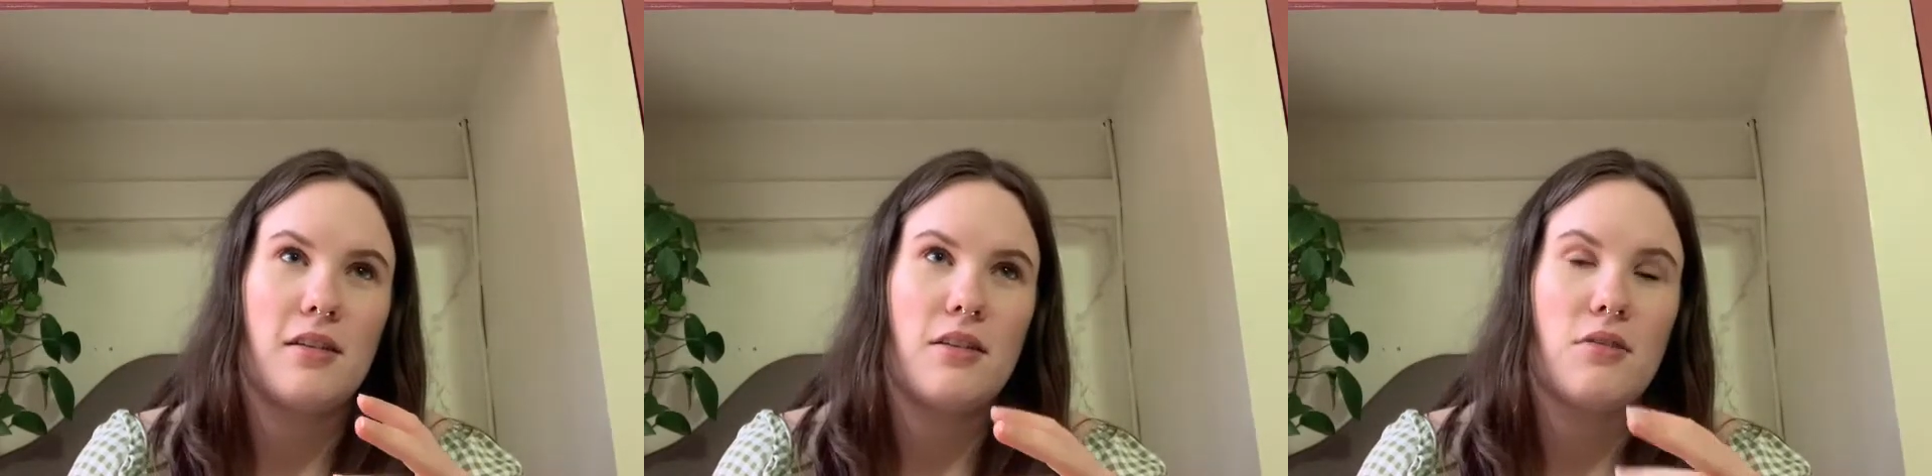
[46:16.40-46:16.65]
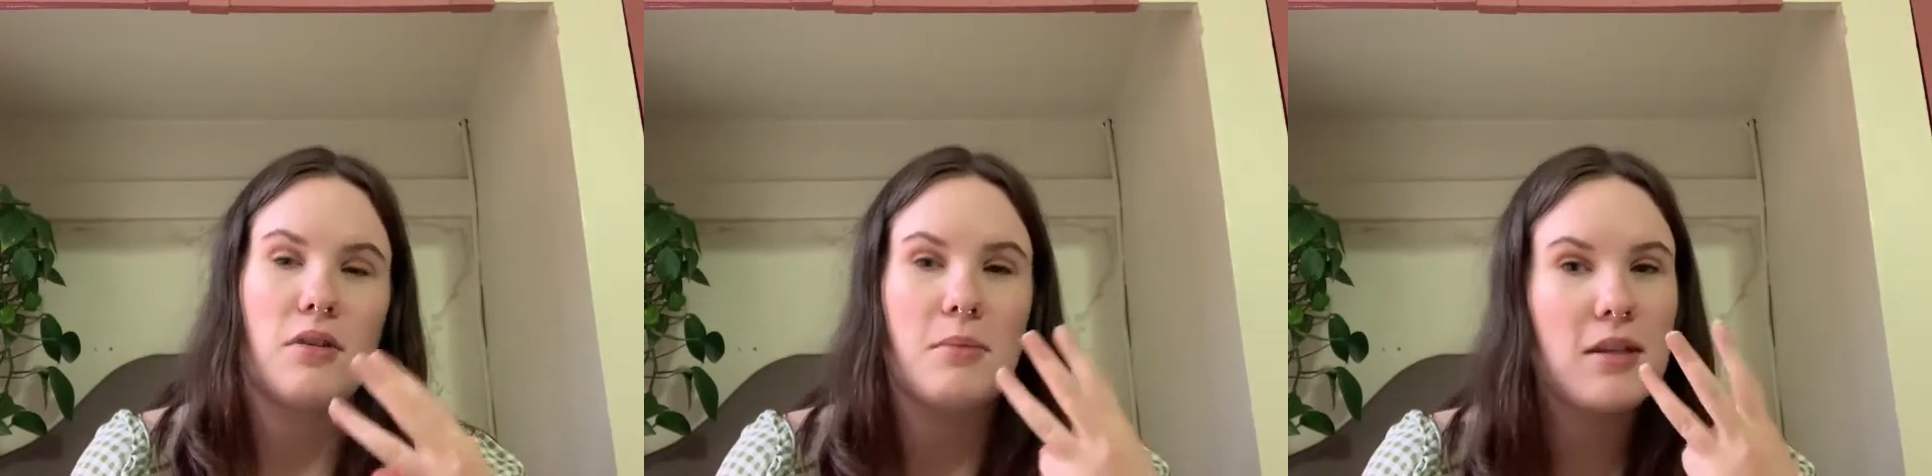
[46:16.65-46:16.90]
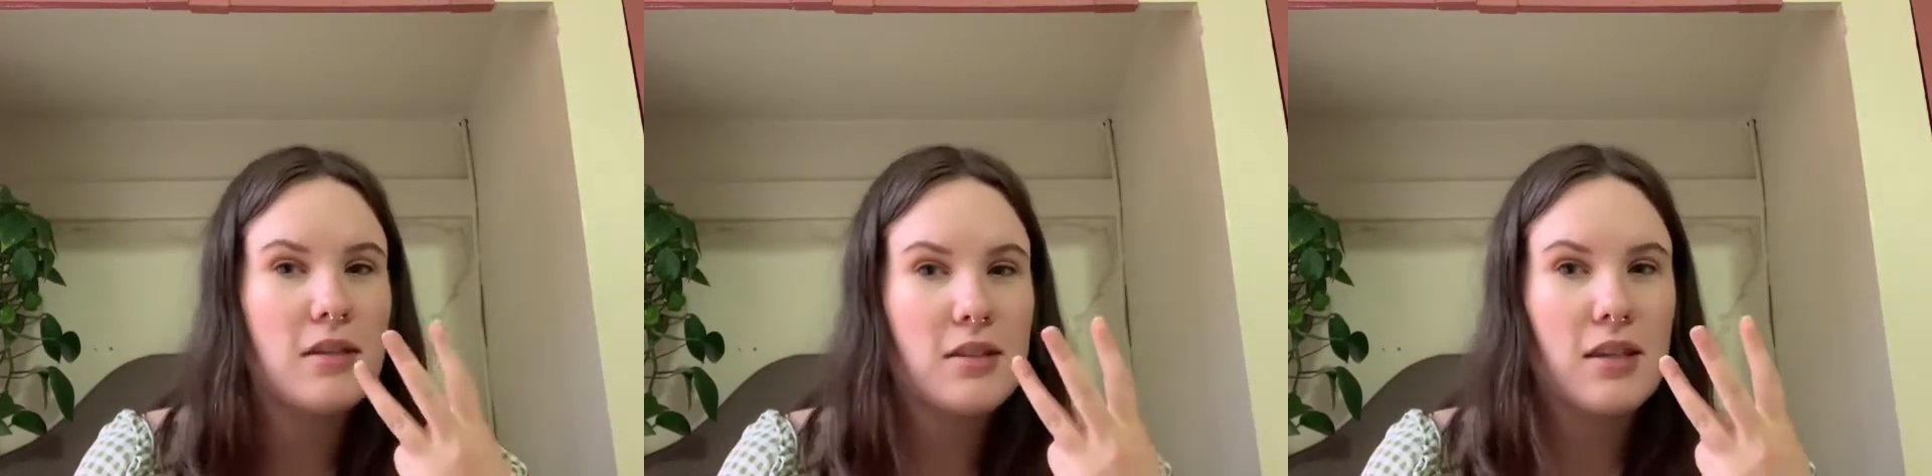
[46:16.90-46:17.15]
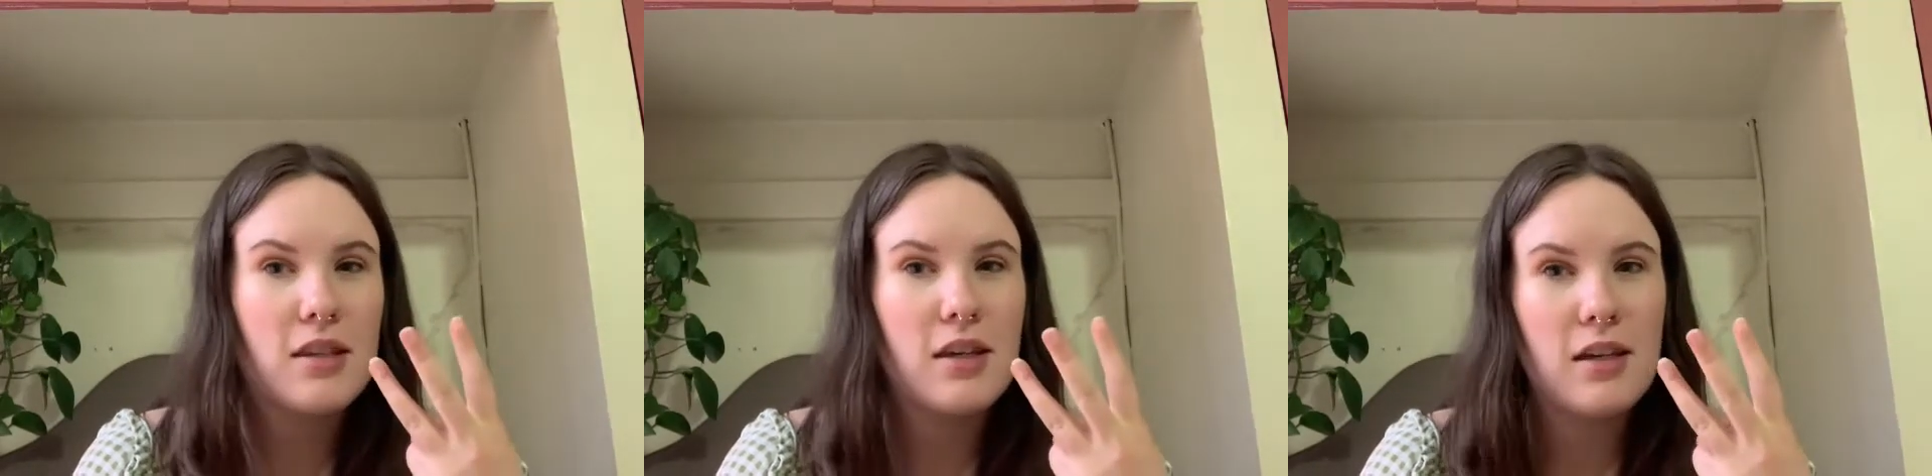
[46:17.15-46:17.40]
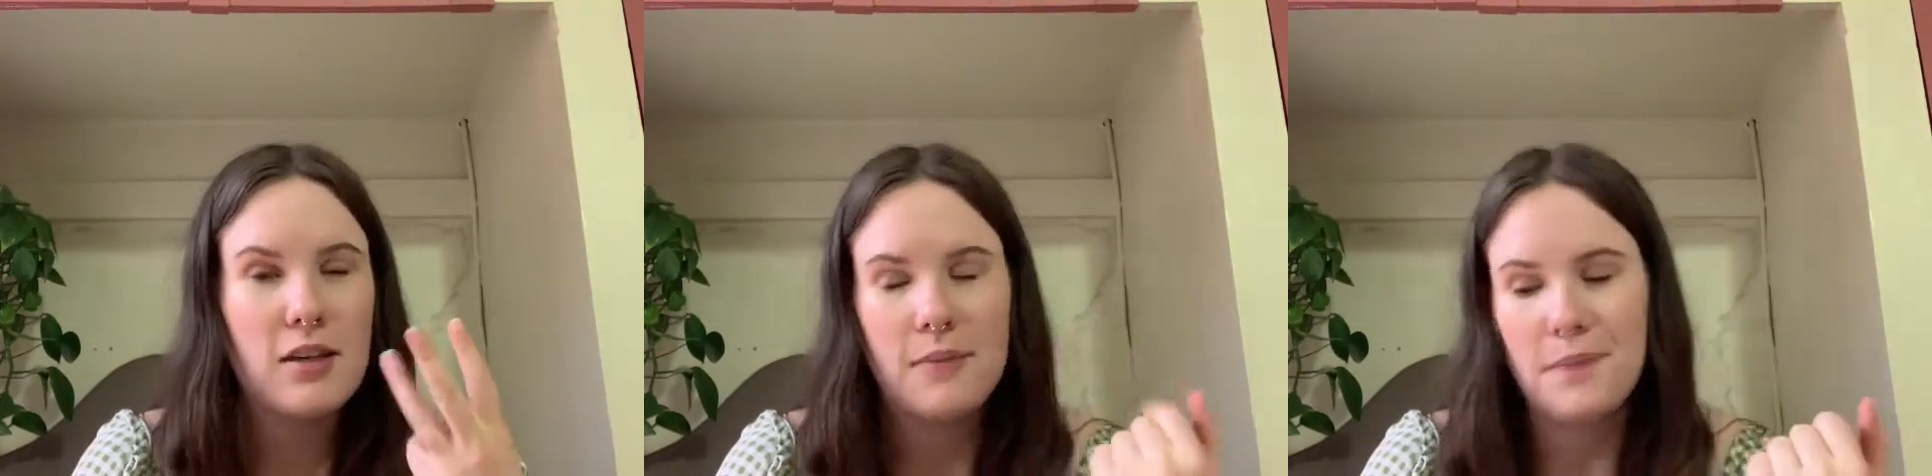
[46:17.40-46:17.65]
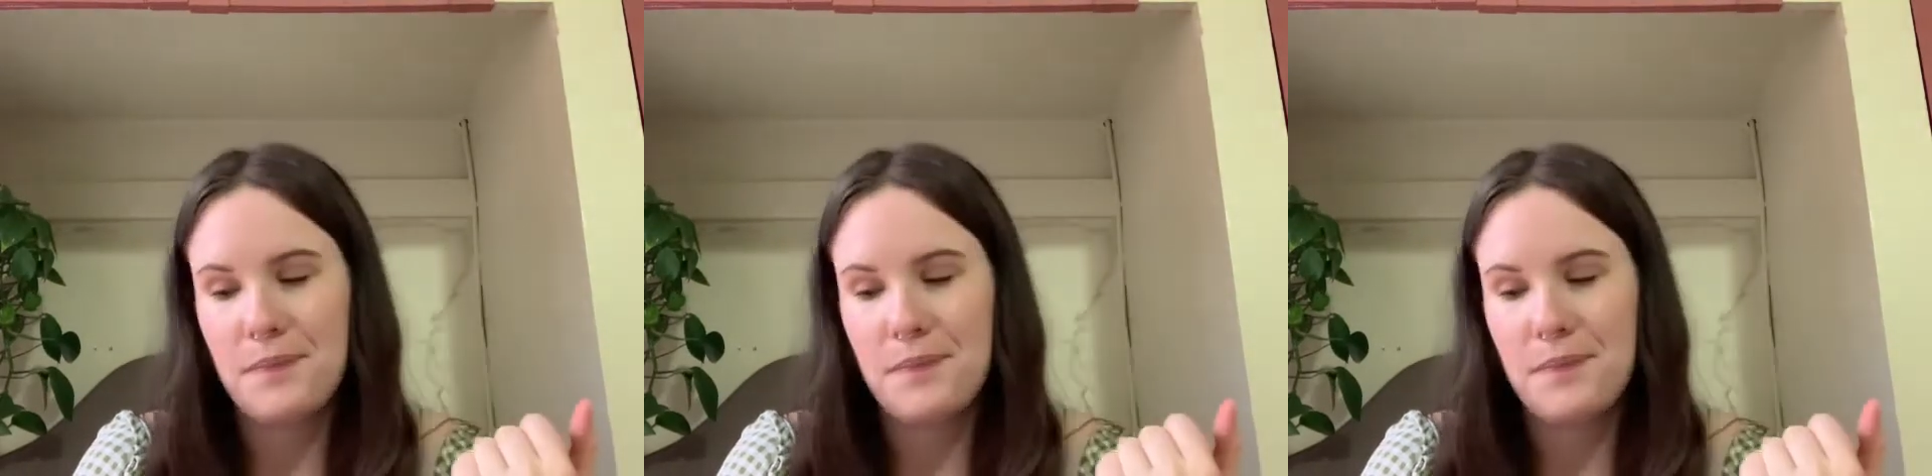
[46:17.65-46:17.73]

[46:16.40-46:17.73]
three months, I think.